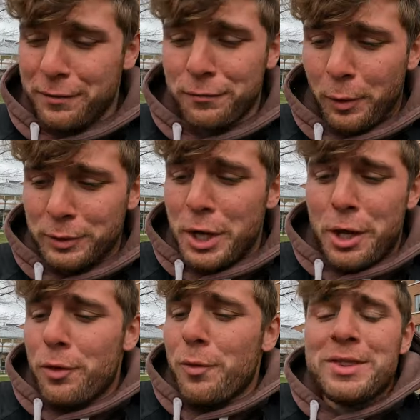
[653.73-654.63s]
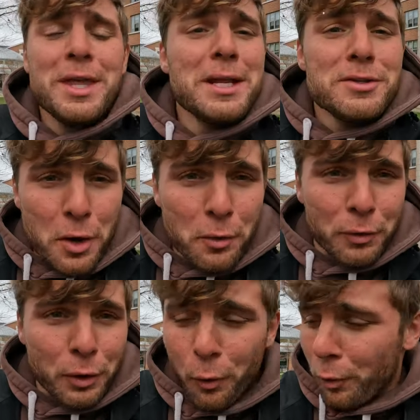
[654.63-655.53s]
And of course, the one that I don't
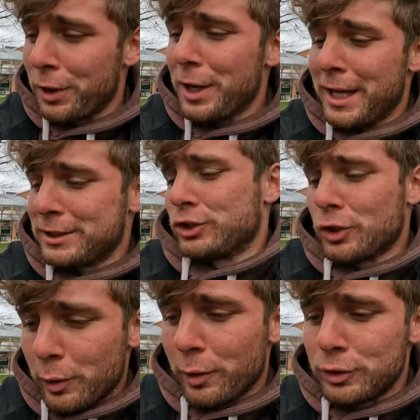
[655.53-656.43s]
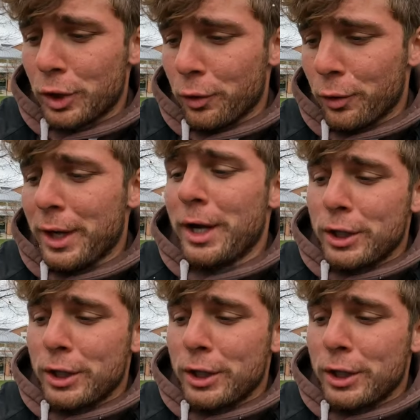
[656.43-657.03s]
record, it's a solo two,